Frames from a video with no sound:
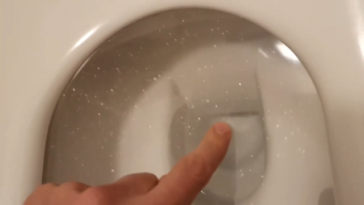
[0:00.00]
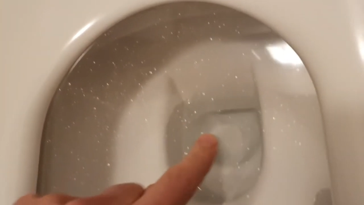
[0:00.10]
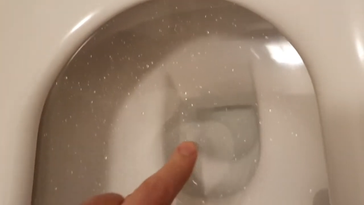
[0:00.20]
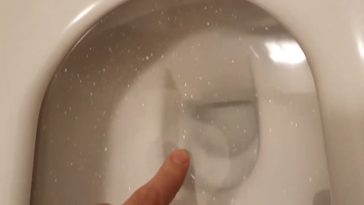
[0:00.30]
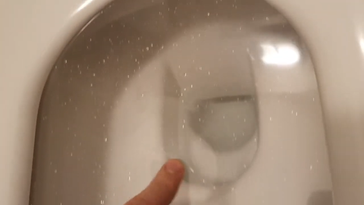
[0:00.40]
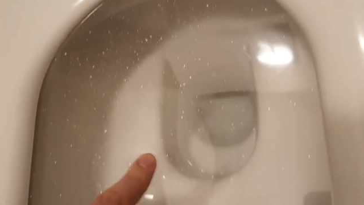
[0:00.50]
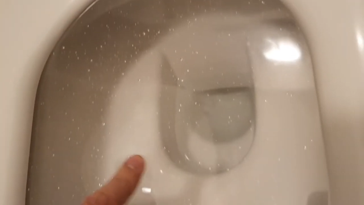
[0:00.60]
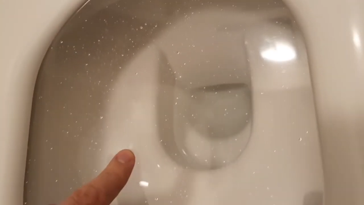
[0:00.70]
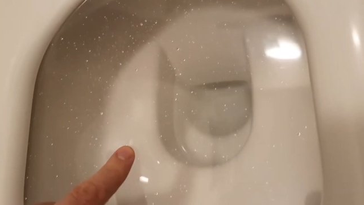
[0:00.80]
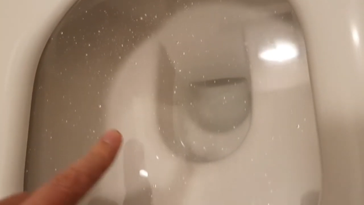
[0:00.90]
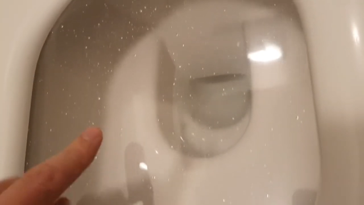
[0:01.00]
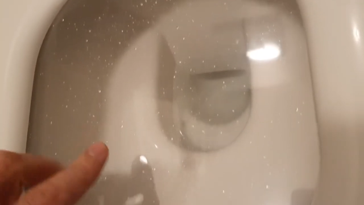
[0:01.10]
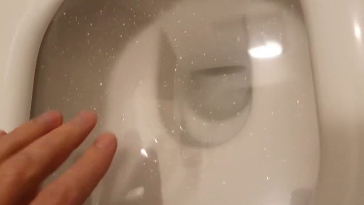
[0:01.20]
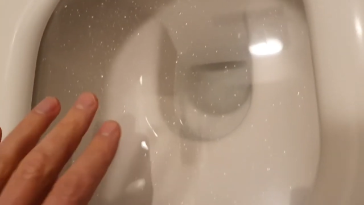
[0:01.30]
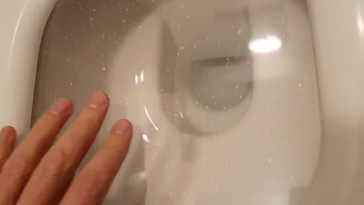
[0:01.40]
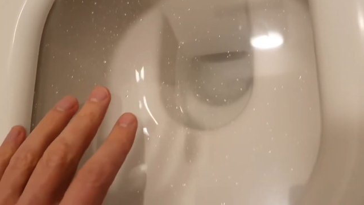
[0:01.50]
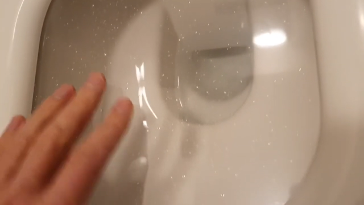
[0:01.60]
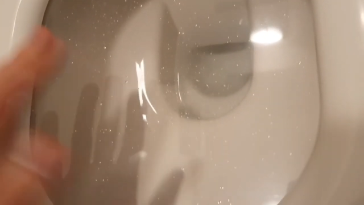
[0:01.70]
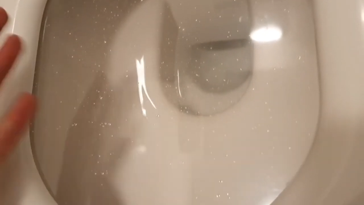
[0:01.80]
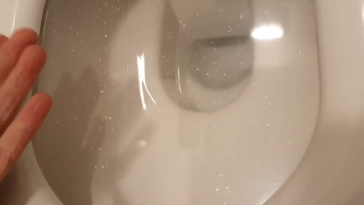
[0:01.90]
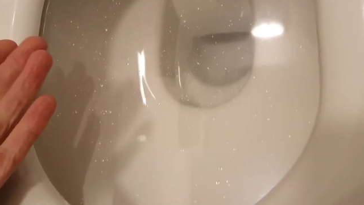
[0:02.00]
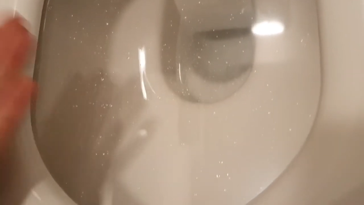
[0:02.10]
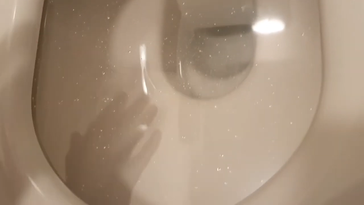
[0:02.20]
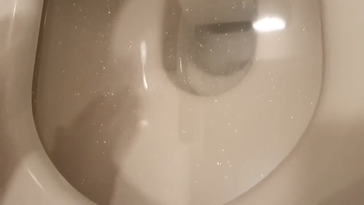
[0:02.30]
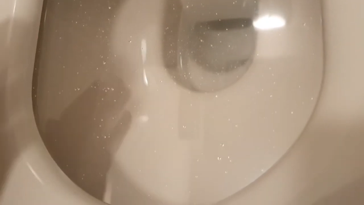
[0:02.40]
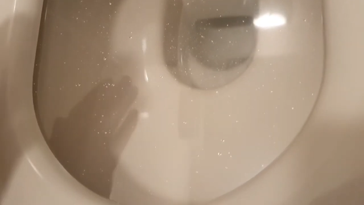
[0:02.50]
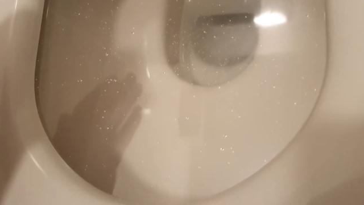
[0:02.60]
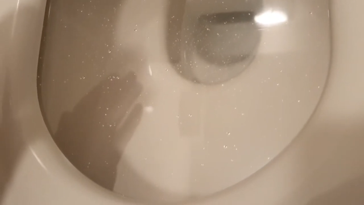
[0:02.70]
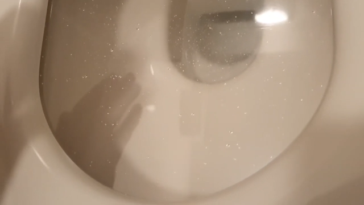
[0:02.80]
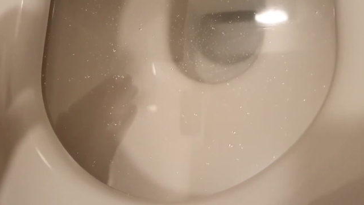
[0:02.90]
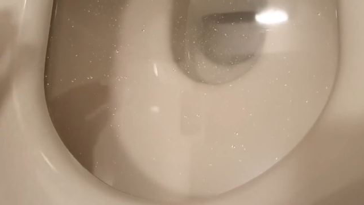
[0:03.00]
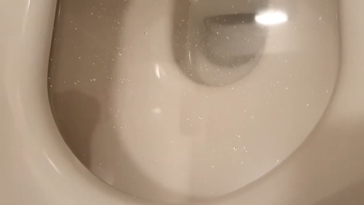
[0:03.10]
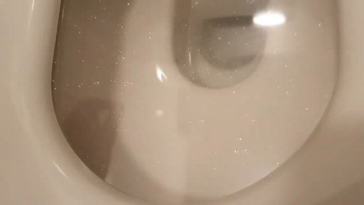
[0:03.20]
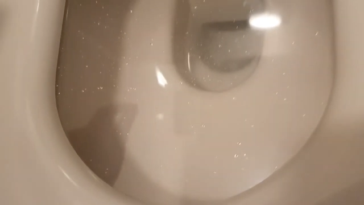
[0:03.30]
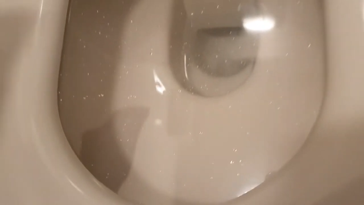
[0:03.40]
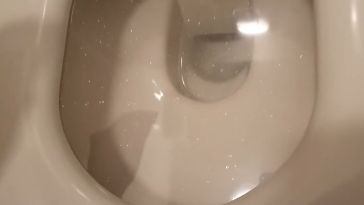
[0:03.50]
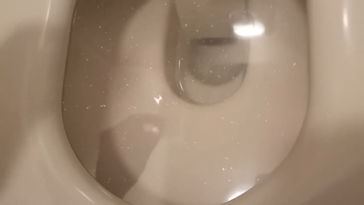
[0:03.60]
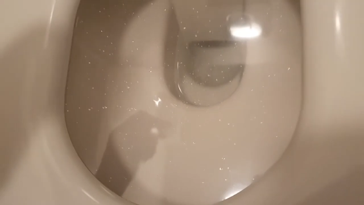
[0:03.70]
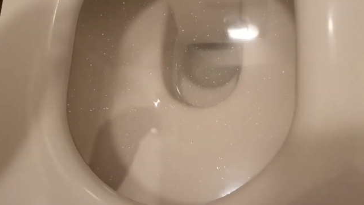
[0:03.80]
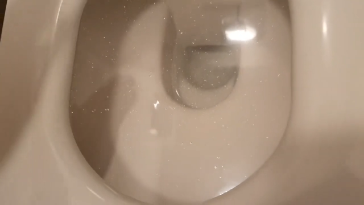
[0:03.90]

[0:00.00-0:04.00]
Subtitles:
[unreadable: no face in view]